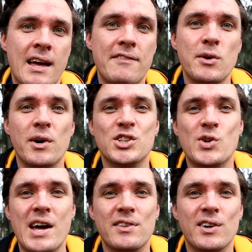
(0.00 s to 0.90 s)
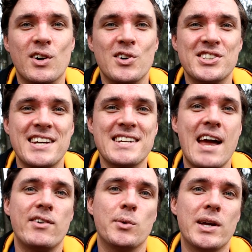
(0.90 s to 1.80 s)
If you want triathlon content
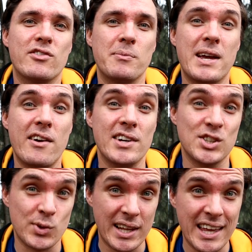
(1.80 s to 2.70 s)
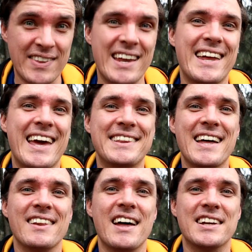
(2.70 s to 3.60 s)
every week from here in Australia, then hit
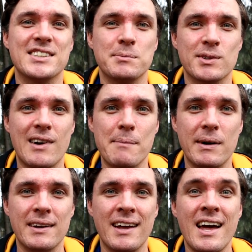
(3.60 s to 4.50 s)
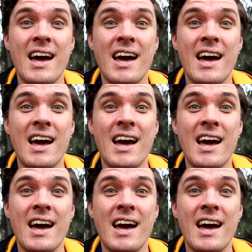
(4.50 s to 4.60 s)
that like and subscribe button,